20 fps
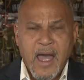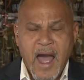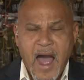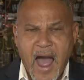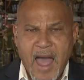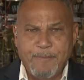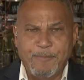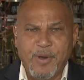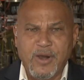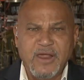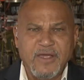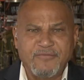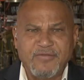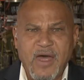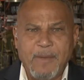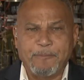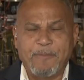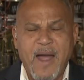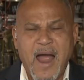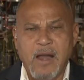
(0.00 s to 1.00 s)
I believe
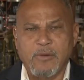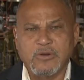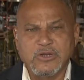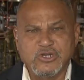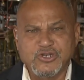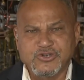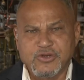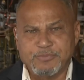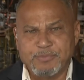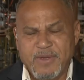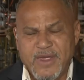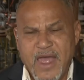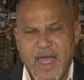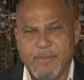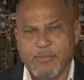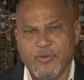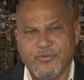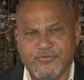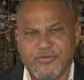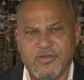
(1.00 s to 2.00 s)
that parents should be
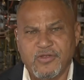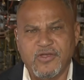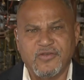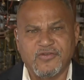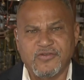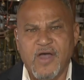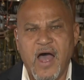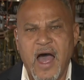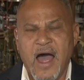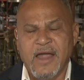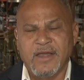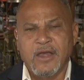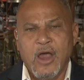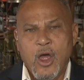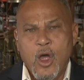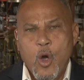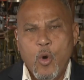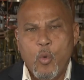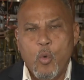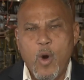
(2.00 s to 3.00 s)
able to decide
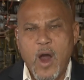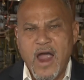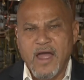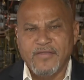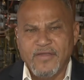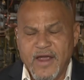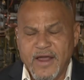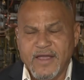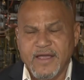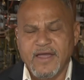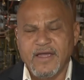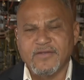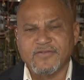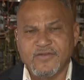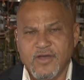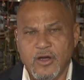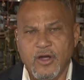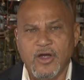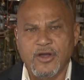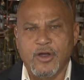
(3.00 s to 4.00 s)
where their
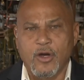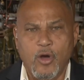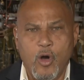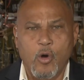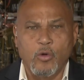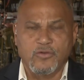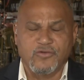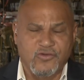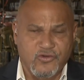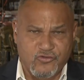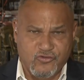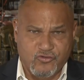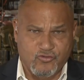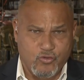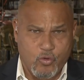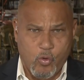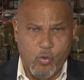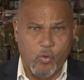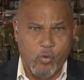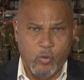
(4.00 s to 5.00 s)
kids are going to go to
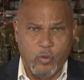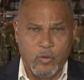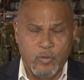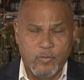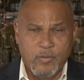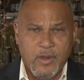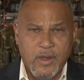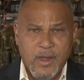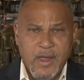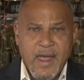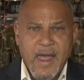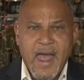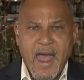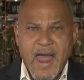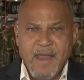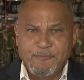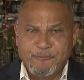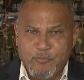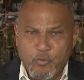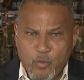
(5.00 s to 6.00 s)
school.
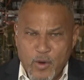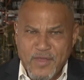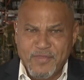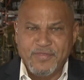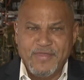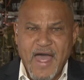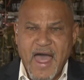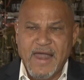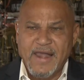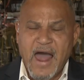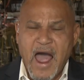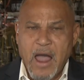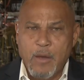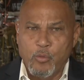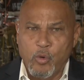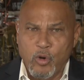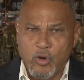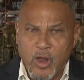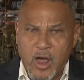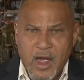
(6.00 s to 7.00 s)
And with that, I
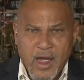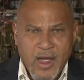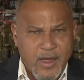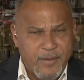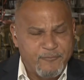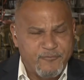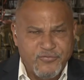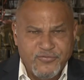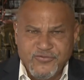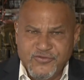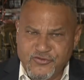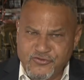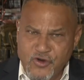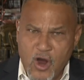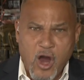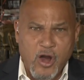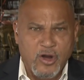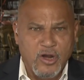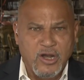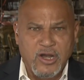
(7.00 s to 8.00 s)
will
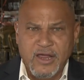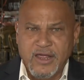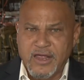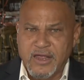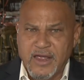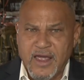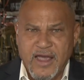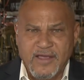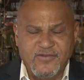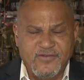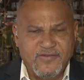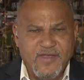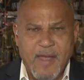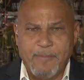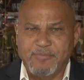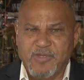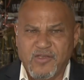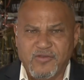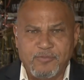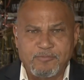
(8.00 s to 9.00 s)
certainly
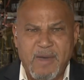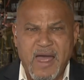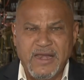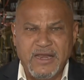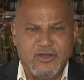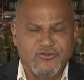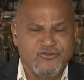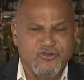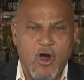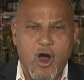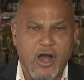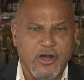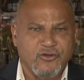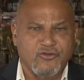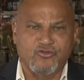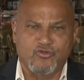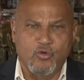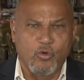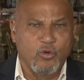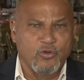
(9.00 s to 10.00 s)
accept as many charter
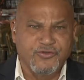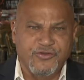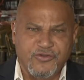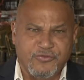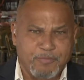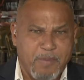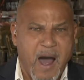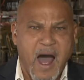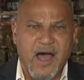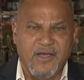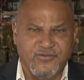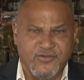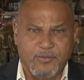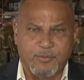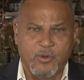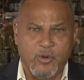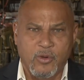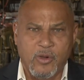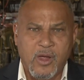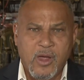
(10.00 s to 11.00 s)
schools as
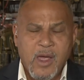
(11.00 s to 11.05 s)
possible